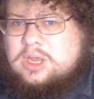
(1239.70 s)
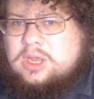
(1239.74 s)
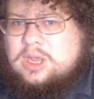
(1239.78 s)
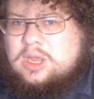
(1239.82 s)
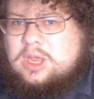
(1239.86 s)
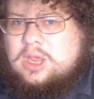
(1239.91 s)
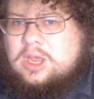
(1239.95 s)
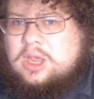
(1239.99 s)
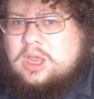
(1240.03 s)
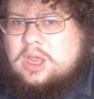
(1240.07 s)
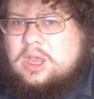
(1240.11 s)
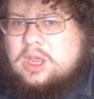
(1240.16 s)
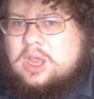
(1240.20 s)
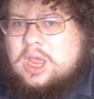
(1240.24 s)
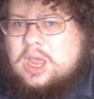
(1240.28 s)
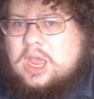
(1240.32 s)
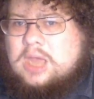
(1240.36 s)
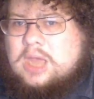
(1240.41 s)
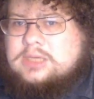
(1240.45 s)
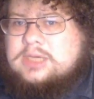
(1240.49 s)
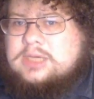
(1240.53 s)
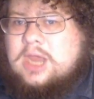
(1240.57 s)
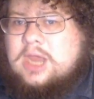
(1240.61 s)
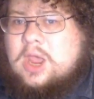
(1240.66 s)

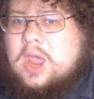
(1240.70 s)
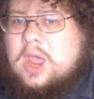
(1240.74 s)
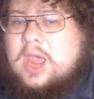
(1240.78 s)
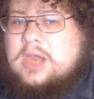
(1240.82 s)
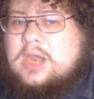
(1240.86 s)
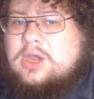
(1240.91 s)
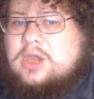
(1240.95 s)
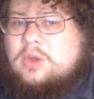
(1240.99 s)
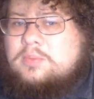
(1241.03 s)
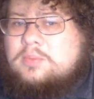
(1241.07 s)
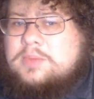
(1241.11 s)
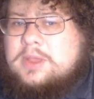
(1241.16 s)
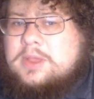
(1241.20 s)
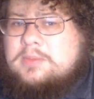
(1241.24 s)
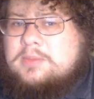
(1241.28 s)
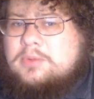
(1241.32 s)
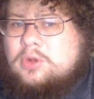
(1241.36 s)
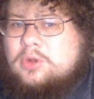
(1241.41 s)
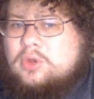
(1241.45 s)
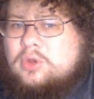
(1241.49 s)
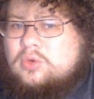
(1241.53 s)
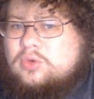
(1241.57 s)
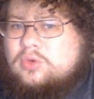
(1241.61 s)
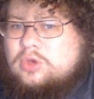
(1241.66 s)
Now, I know
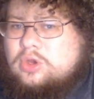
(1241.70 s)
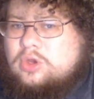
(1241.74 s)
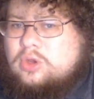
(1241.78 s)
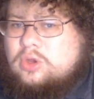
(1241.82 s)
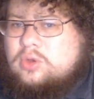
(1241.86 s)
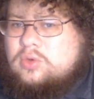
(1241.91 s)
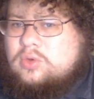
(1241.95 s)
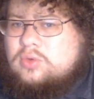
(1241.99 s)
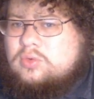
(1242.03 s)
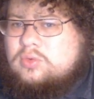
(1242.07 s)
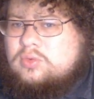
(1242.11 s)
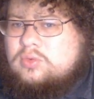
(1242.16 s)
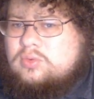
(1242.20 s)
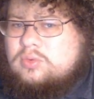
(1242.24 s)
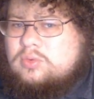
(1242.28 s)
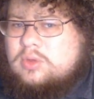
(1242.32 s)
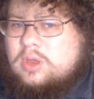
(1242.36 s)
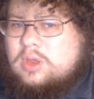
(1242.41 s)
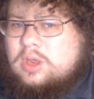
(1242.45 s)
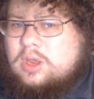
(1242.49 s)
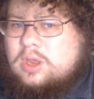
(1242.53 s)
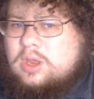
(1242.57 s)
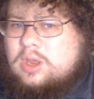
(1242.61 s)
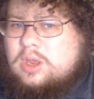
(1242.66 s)
people who do,
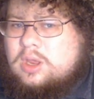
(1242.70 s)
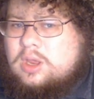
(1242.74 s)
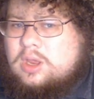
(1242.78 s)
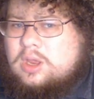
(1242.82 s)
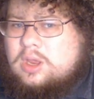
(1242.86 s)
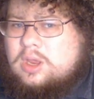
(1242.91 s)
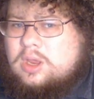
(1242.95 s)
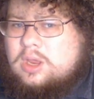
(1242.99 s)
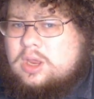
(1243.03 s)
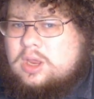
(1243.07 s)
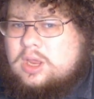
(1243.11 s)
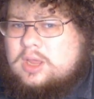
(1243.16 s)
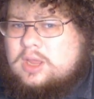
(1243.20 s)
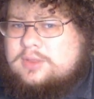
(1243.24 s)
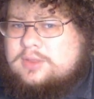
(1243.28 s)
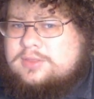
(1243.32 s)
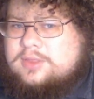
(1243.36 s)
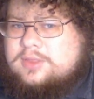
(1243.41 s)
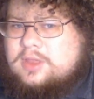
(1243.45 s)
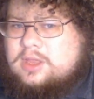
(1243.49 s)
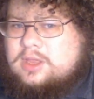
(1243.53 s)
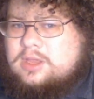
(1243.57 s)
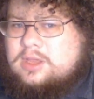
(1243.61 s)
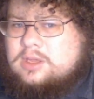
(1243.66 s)
I
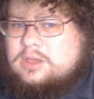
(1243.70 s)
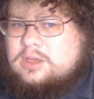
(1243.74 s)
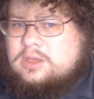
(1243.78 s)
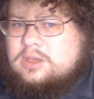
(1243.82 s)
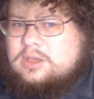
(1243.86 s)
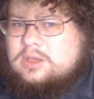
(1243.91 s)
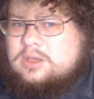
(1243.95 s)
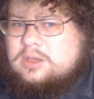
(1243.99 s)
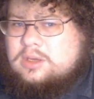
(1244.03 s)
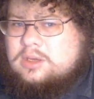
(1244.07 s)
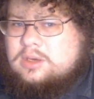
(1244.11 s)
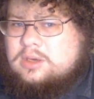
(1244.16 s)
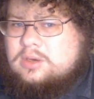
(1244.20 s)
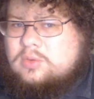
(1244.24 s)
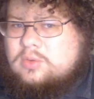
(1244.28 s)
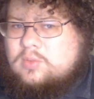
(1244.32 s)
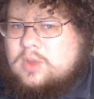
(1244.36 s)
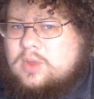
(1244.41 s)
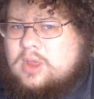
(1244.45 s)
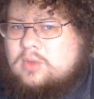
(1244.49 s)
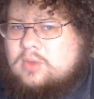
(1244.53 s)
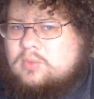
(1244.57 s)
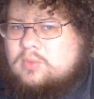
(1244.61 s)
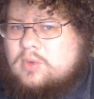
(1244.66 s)
think.
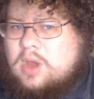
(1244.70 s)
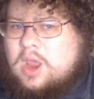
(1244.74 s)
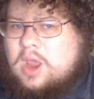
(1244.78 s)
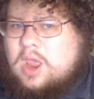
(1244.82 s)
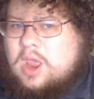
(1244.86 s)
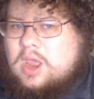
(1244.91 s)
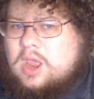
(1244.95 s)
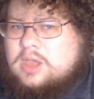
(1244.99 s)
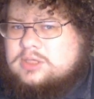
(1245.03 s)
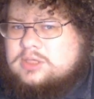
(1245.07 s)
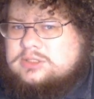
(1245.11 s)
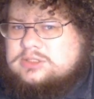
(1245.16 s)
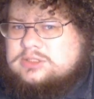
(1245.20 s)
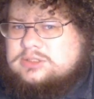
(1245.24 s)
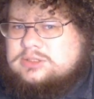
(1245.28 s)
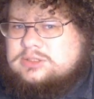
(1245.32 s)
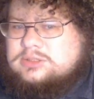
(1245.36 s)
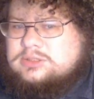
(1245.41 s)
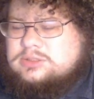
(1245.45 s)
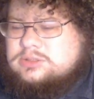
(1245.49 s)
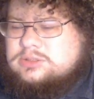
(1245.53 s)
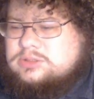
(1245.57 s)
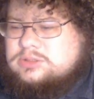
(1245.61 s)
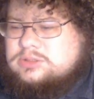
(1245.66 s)
Well, rocks.